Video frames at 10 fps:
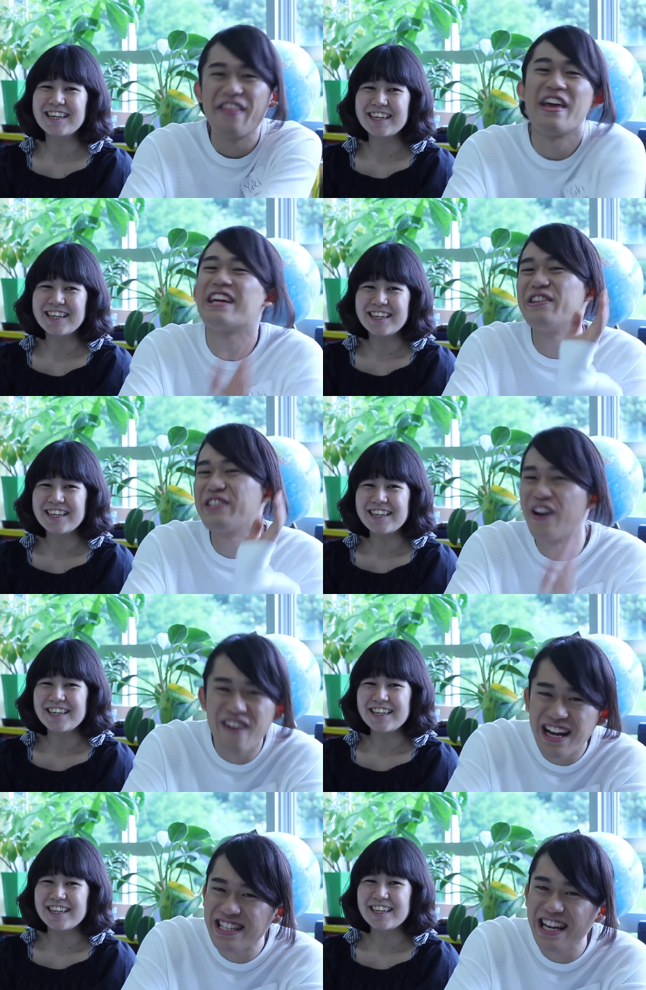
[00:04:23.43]
Speaker 1: Thank you so
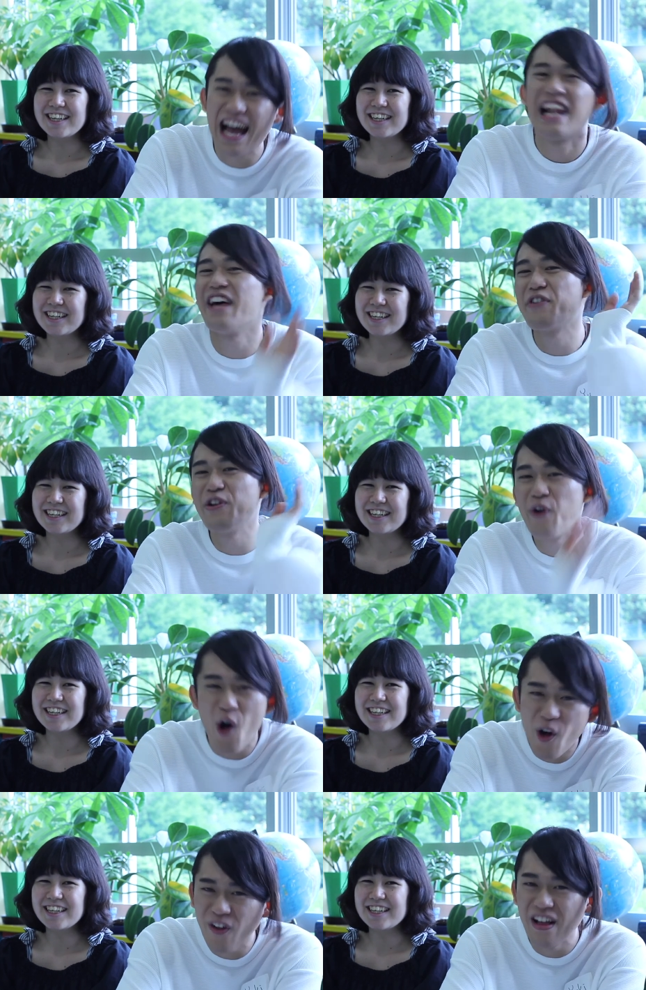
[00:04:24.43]
much. I love you
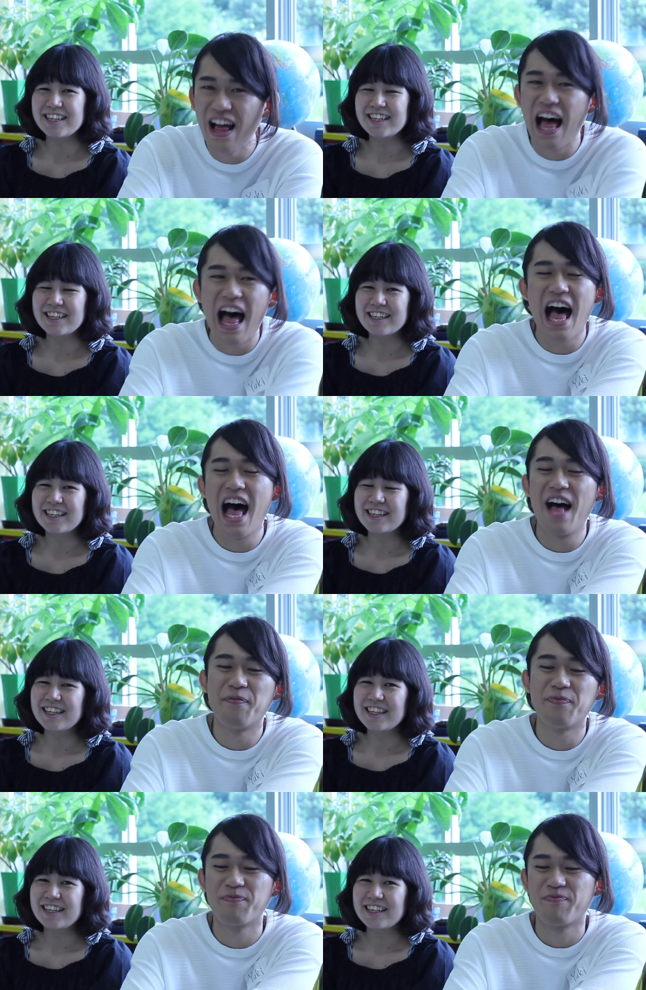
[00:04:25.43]
all.
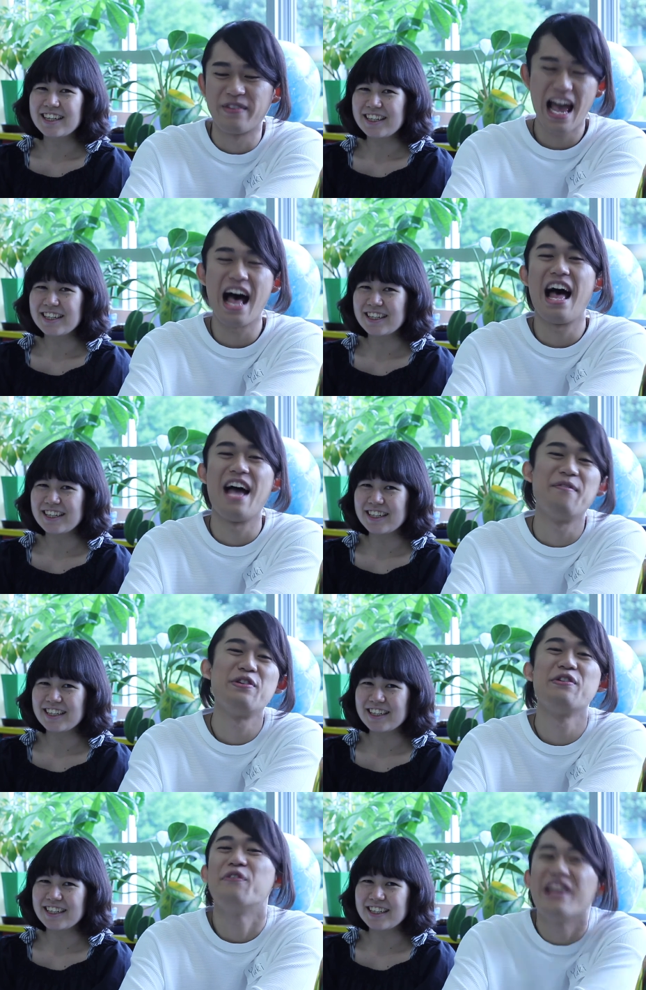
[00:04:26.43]
Um, yeah, I'm
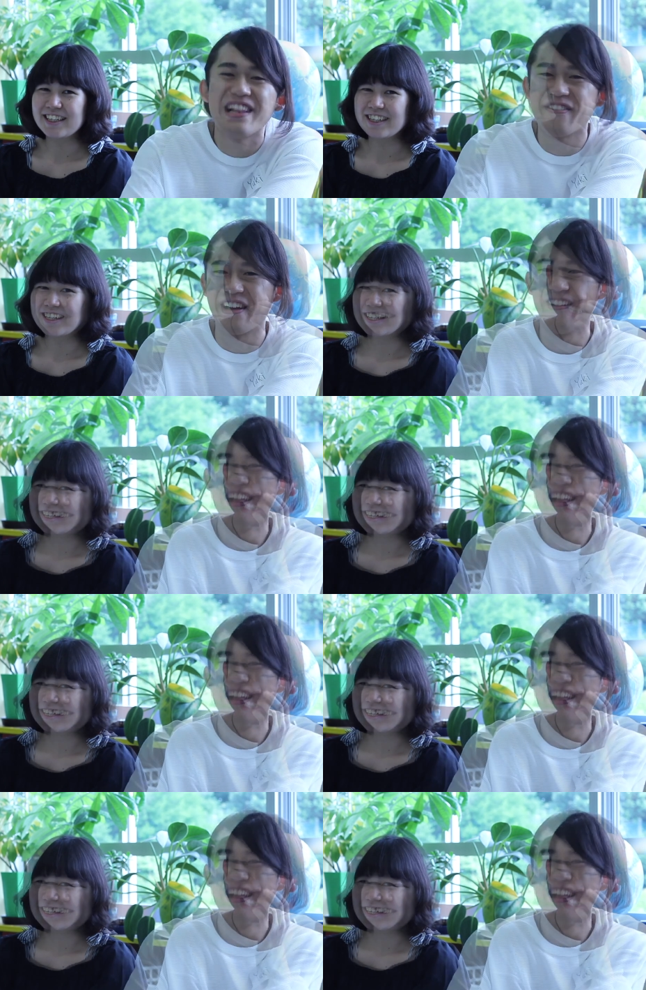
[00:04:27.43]
doing really well.